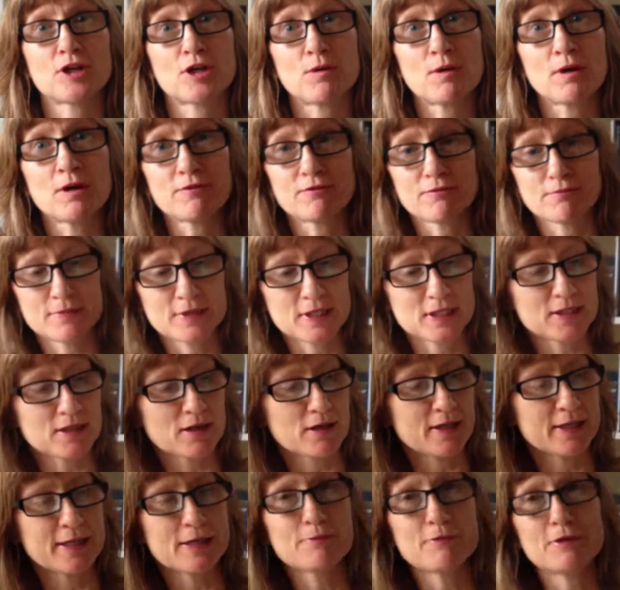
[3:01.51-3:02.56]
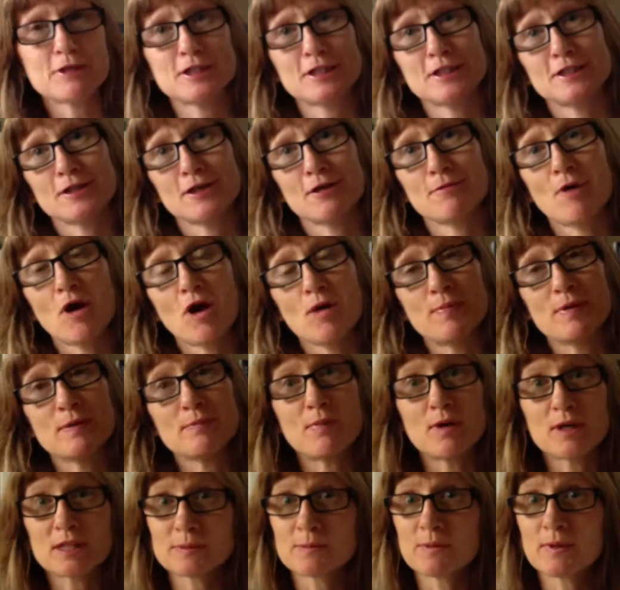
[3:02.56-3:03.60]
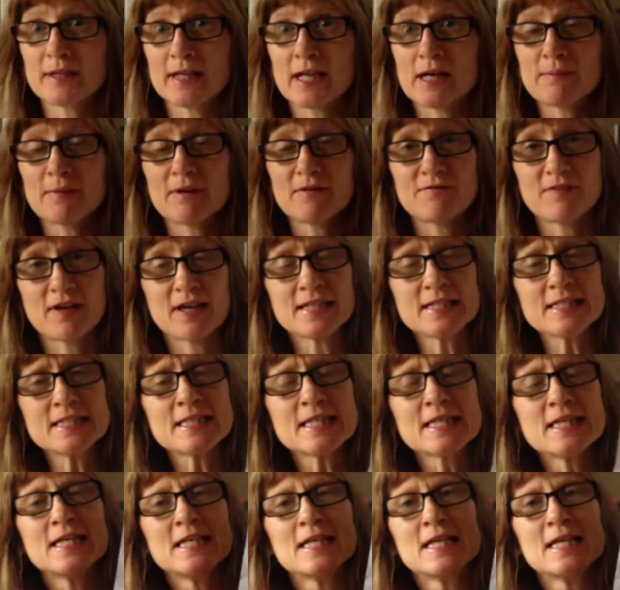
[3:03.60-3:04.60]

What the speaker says: quote from the designer, which is, I'm hoping pozible can help you fund.